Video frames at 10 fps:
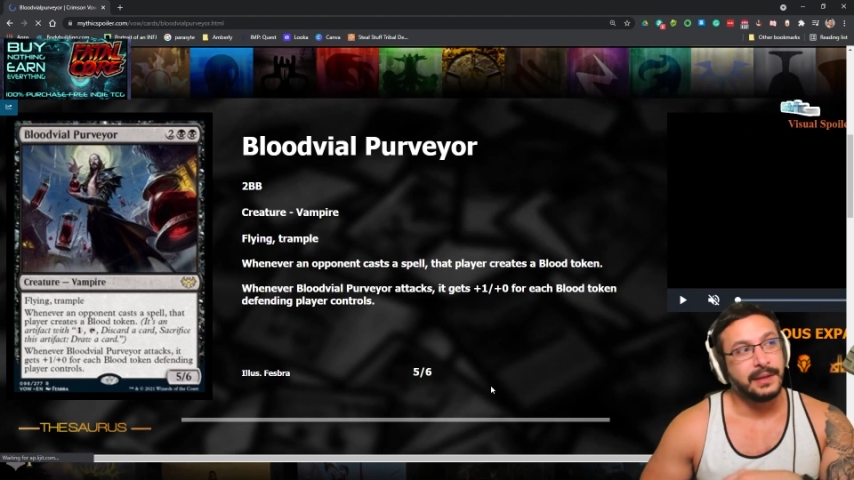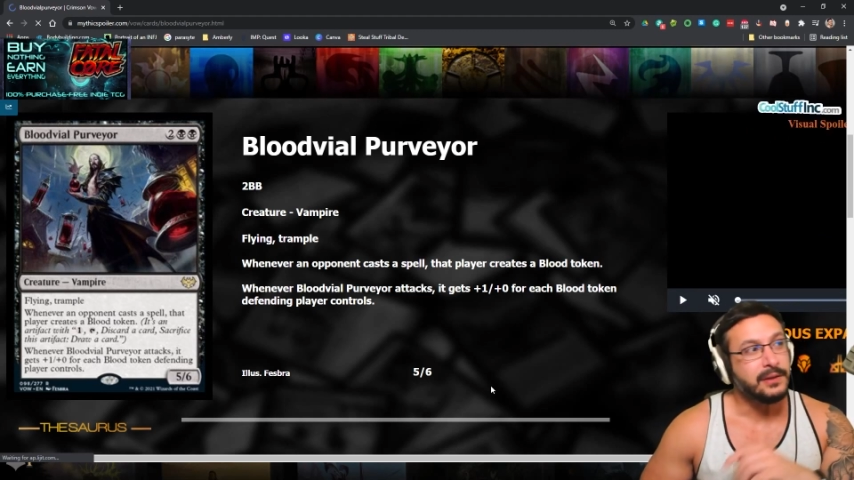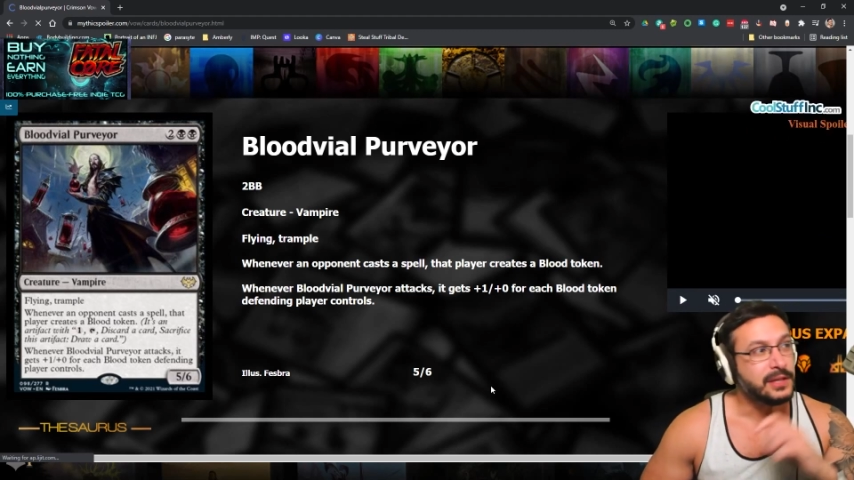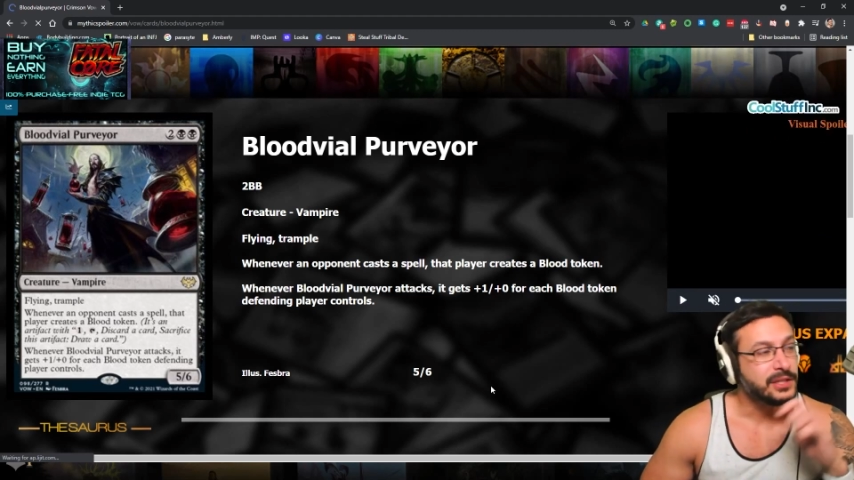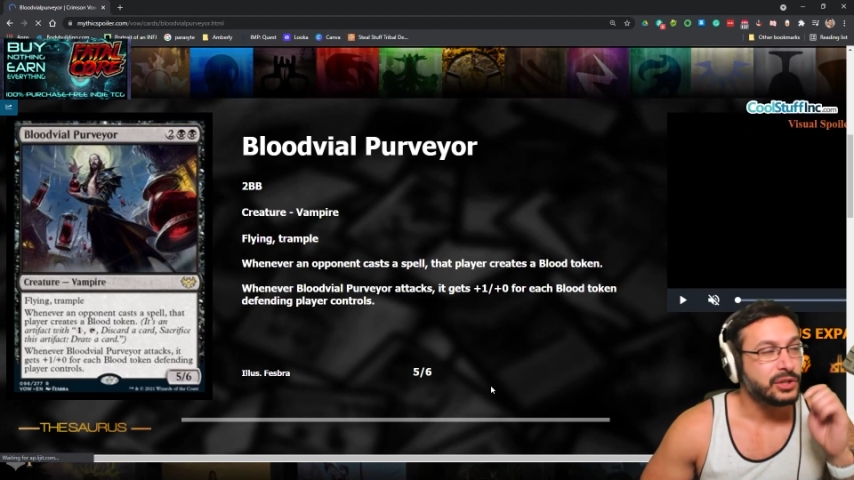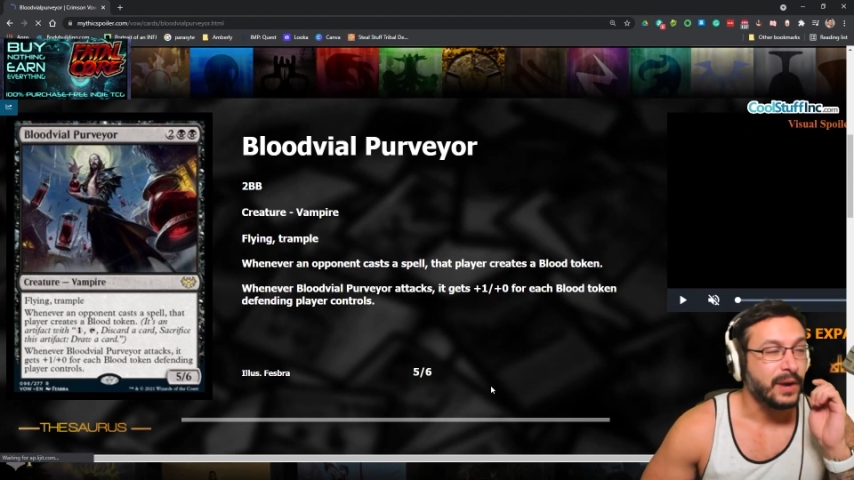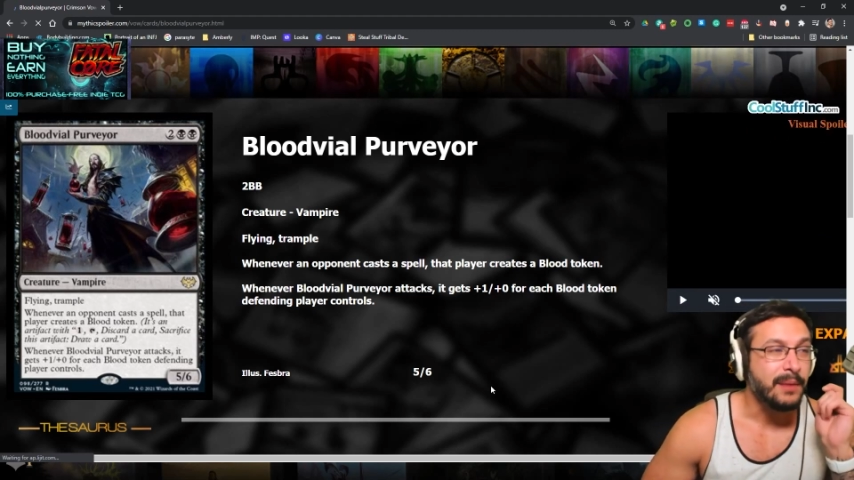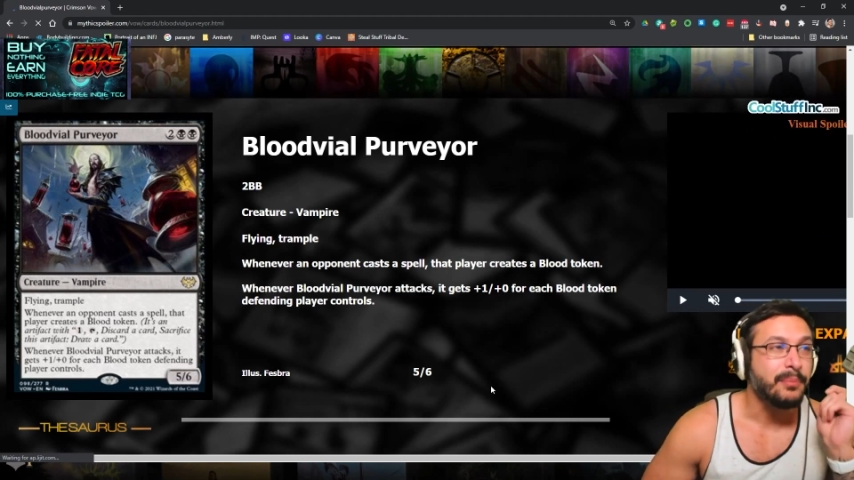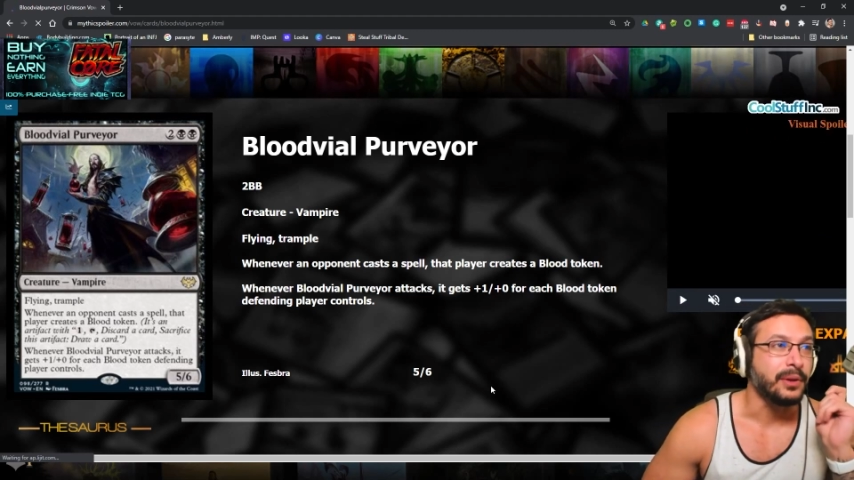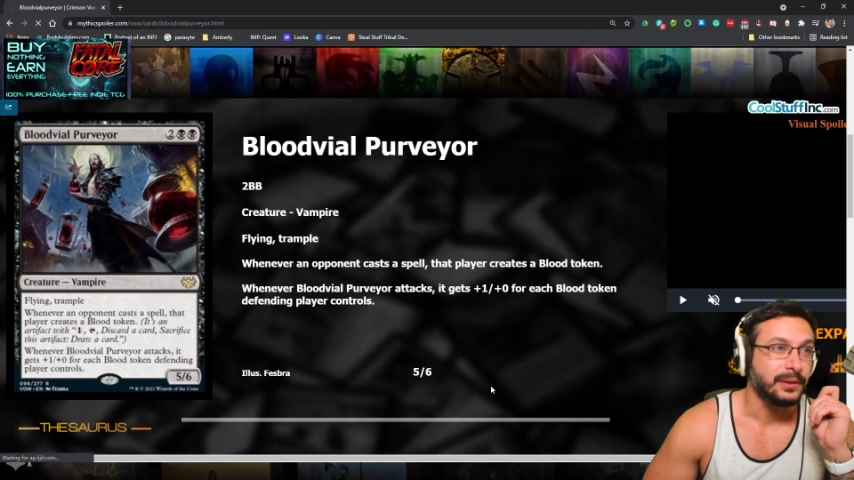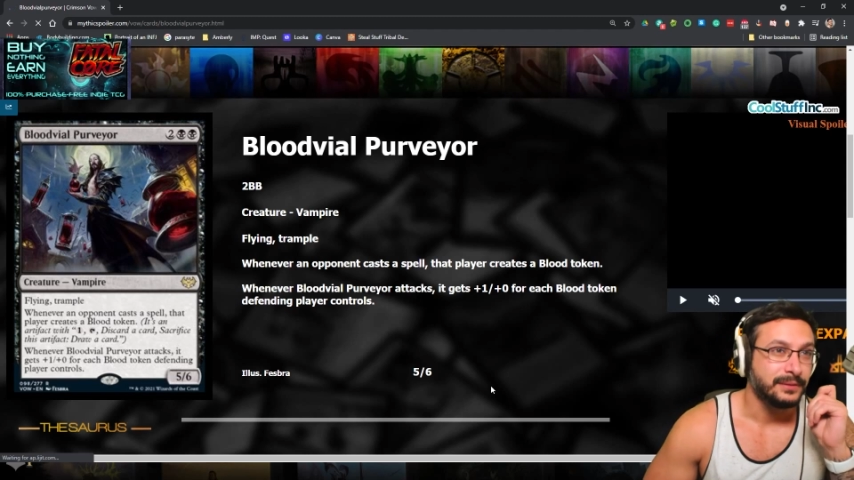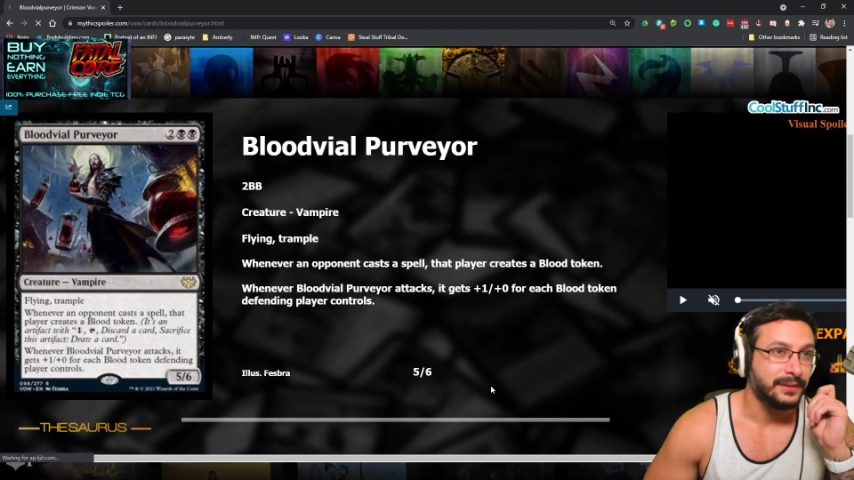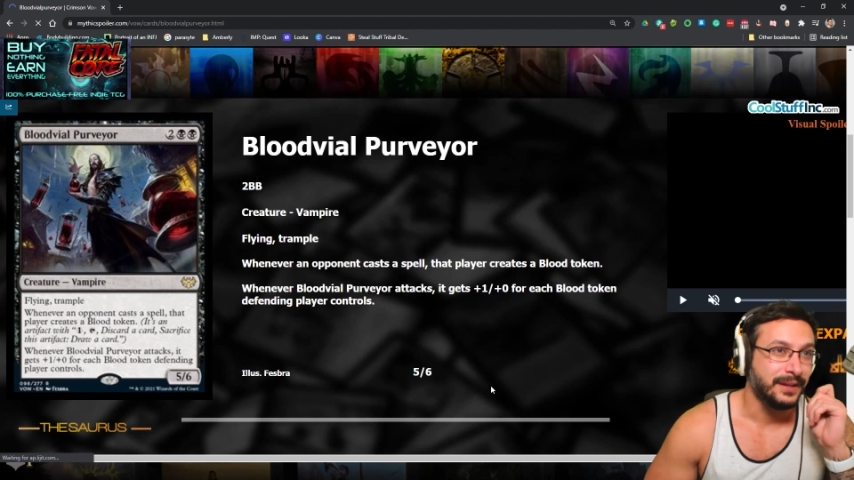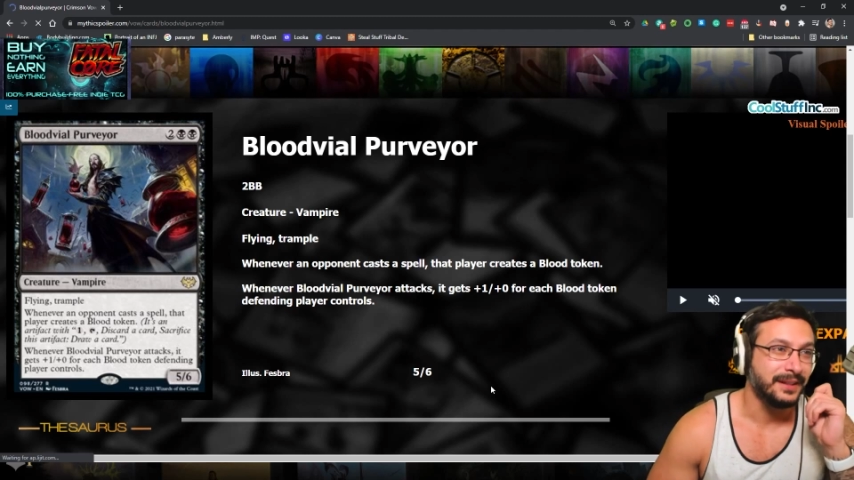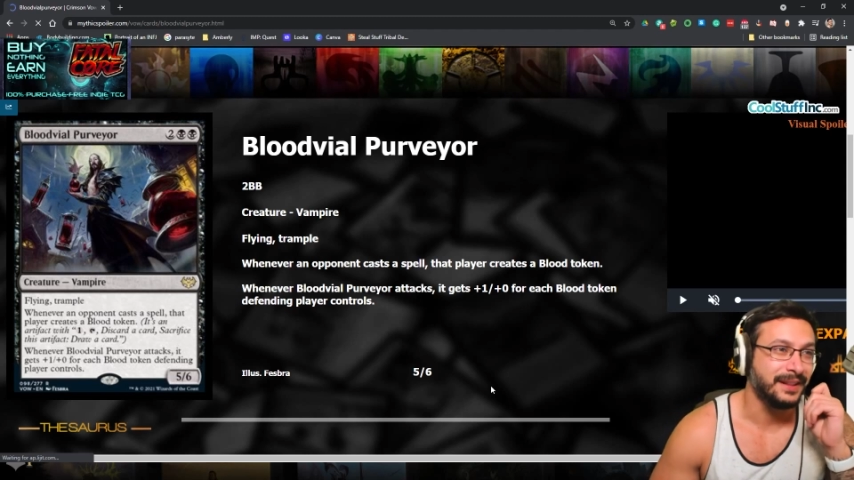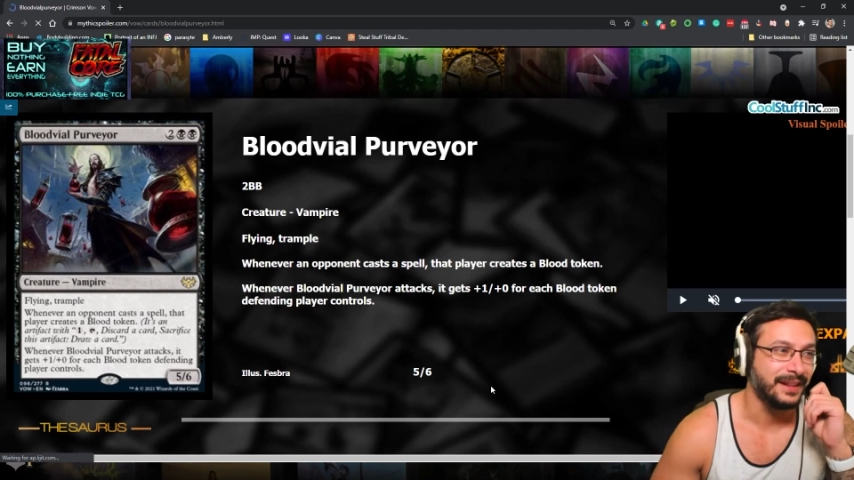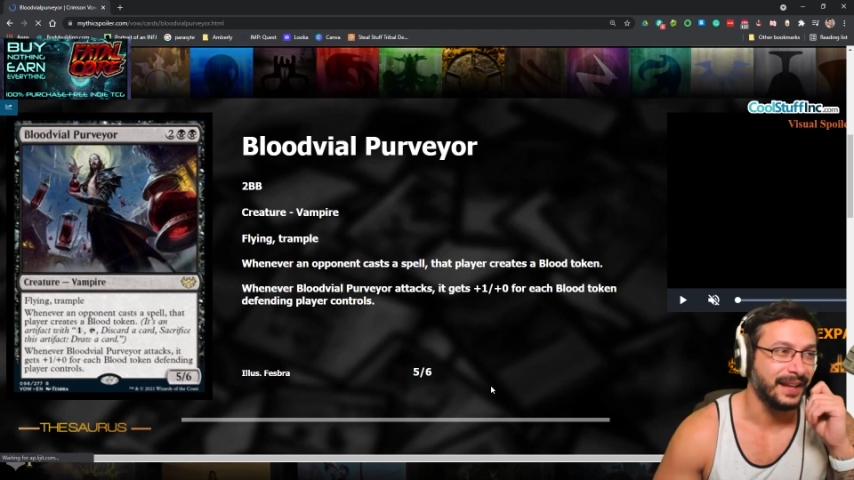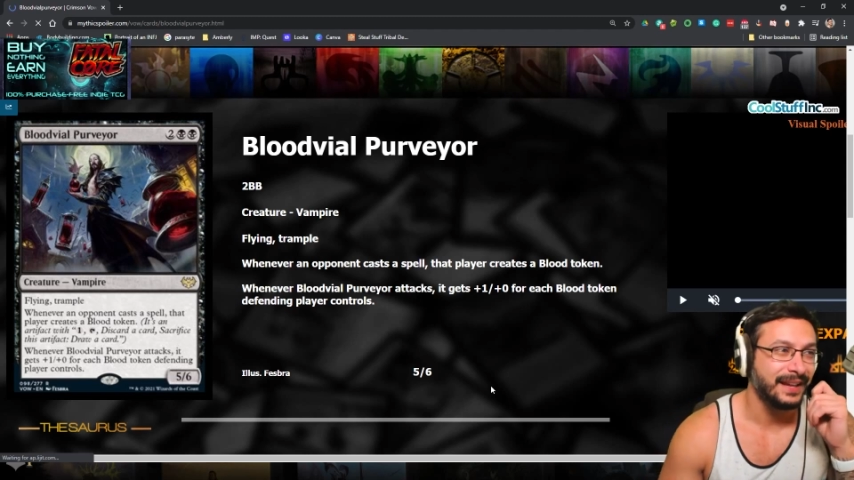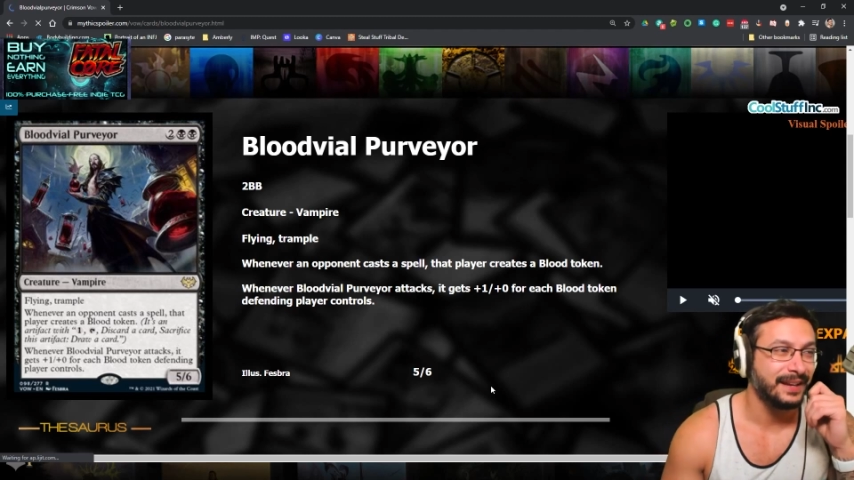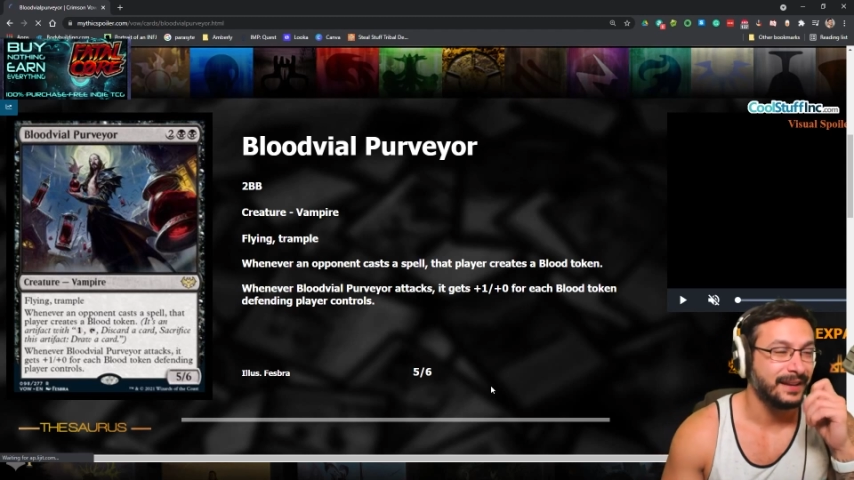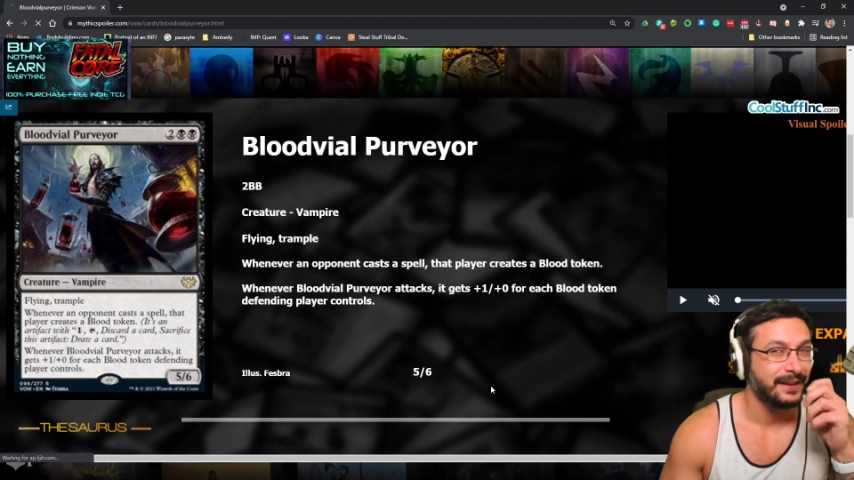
Also has trample. Like,